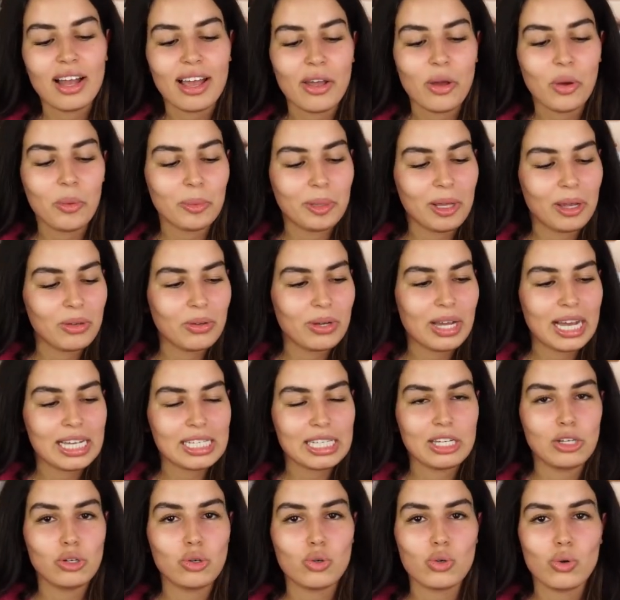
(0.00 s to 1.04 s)
I hope that you
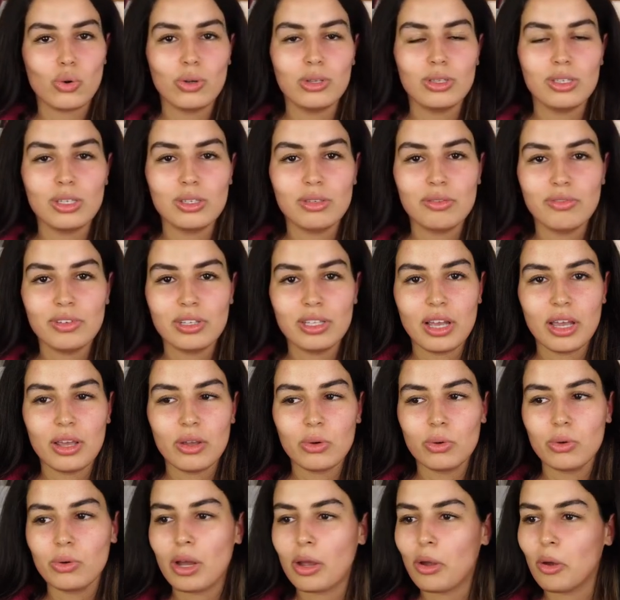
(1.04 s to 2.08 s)
guys enjoyed this
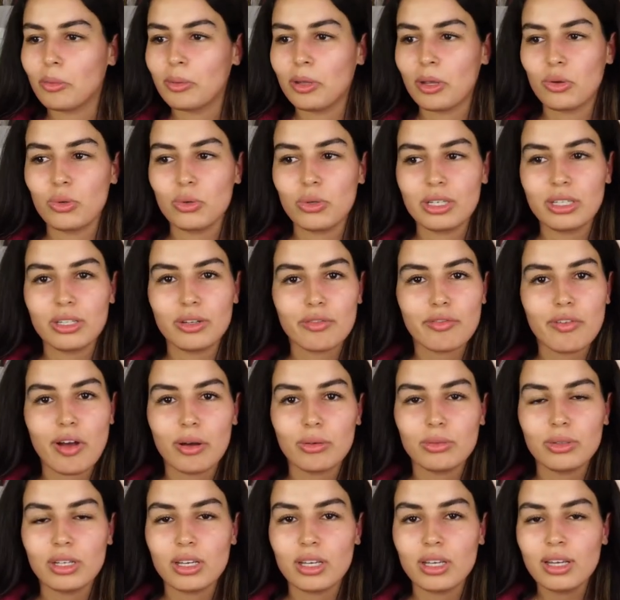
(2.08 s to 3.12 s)
video. I hope that you either
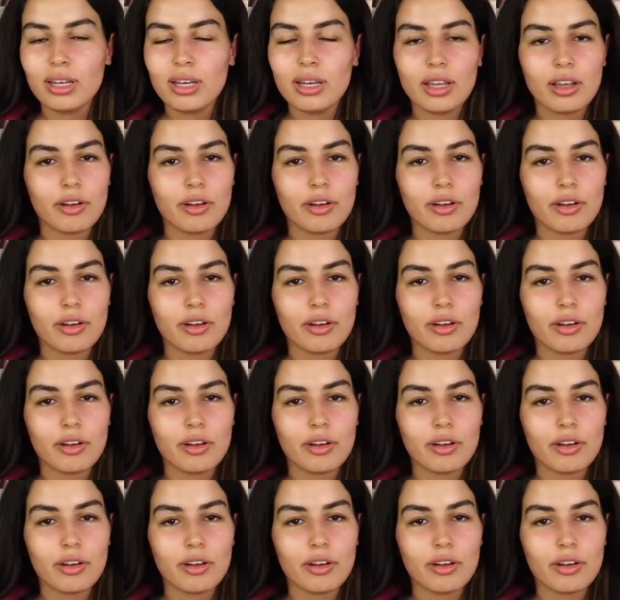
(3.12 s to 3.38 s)
found it